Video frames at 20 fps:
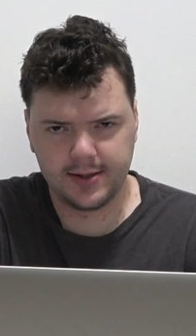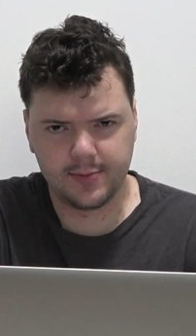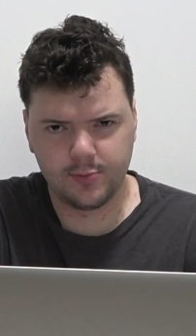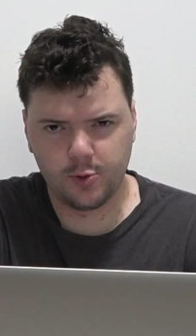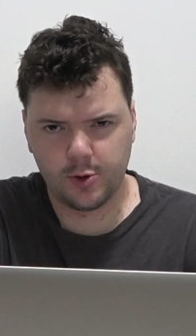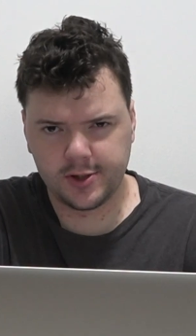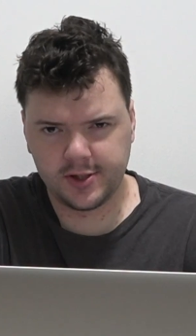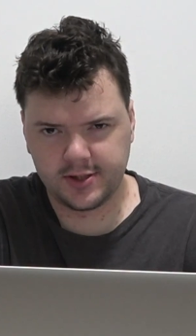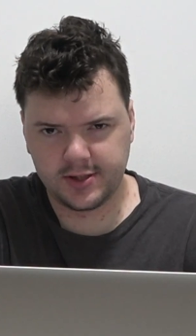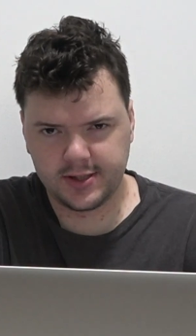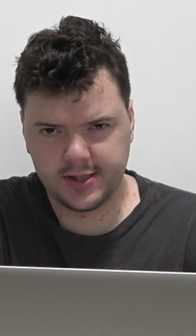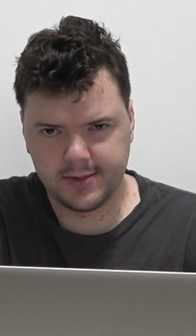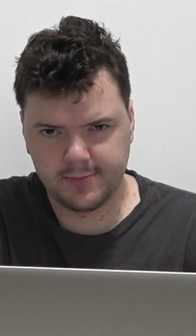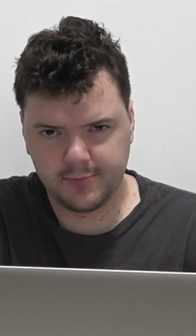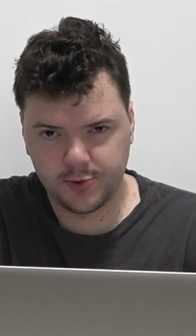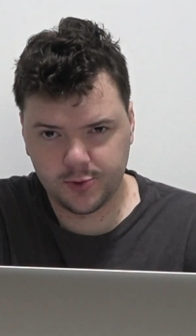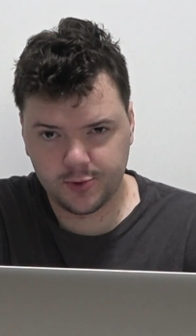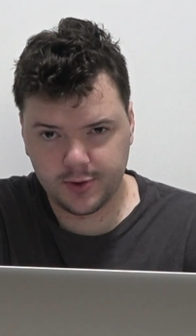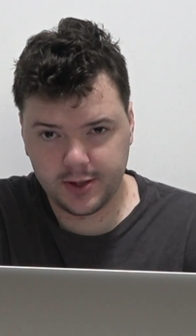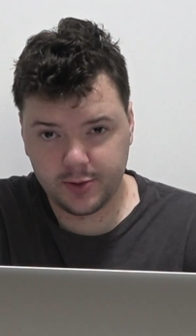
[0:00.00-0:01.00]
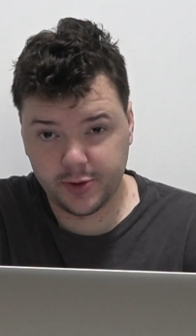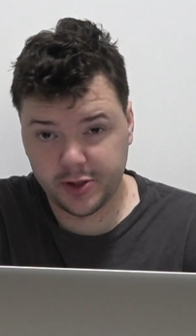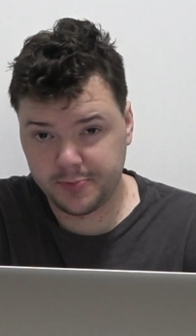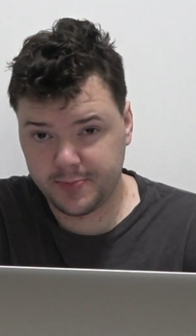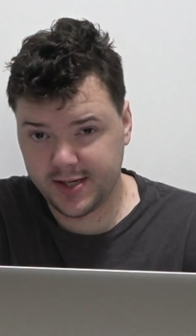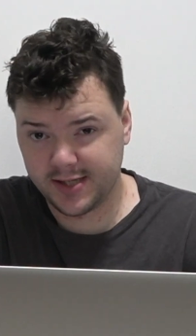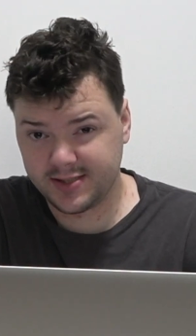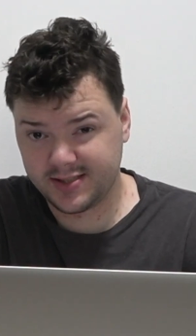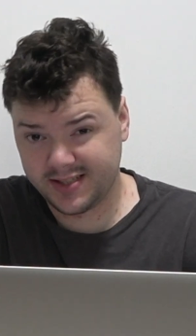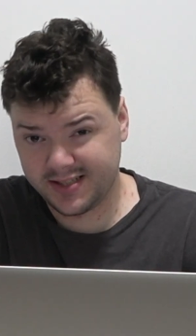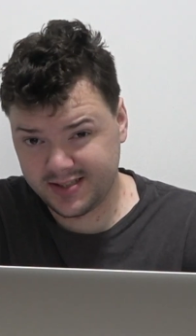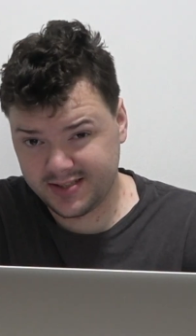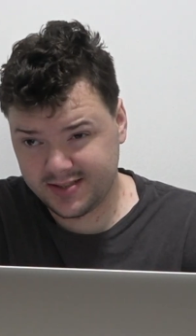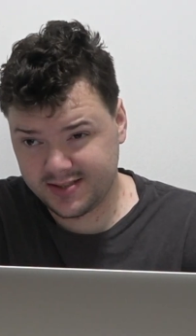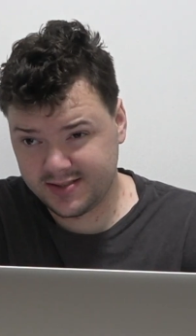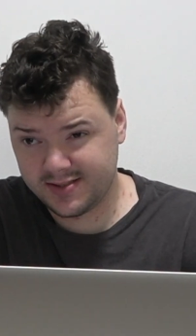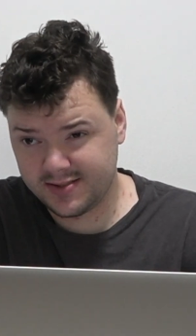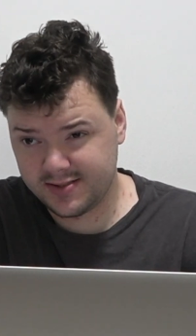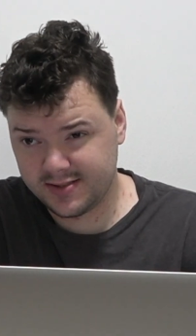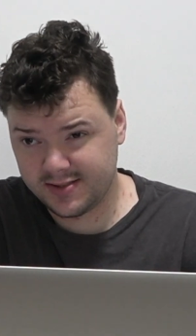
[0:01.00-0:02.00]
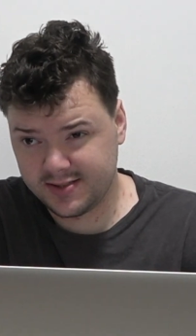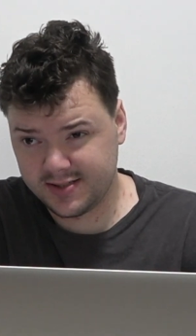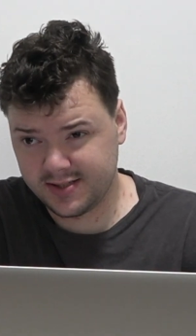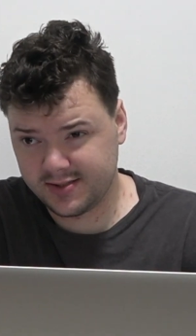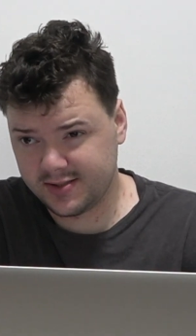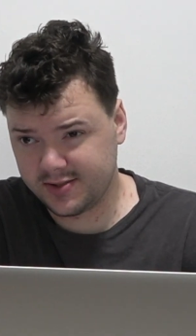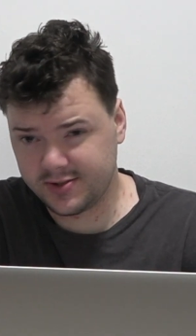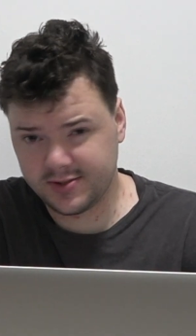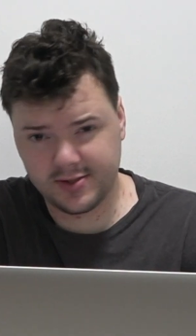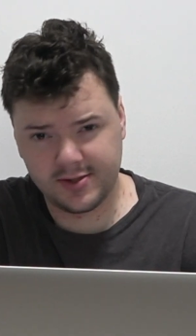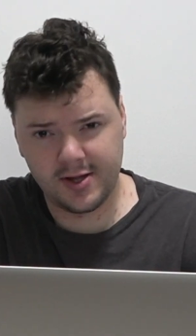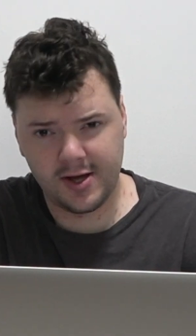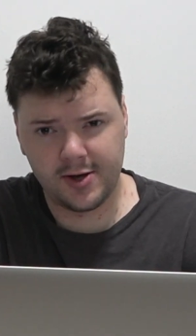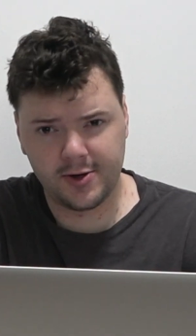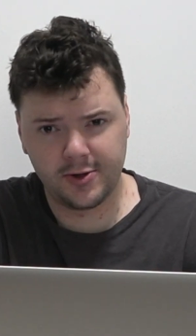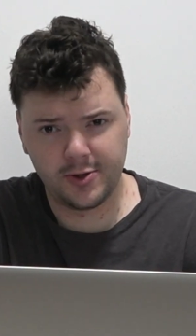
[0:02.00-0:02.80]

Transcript: M one and the M three, which makes sense since it's a lot